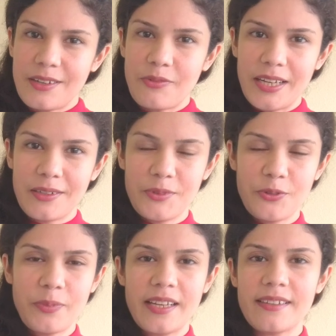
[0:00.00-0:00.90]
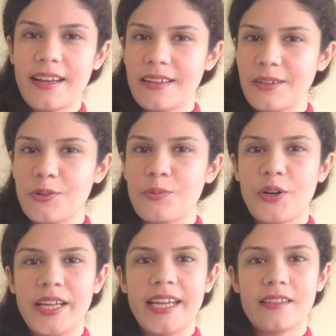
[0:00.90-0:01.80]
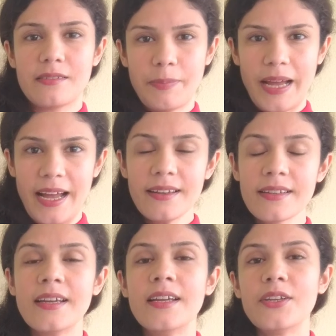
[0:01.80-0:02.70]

and welcome to my channel Good Morning Expat.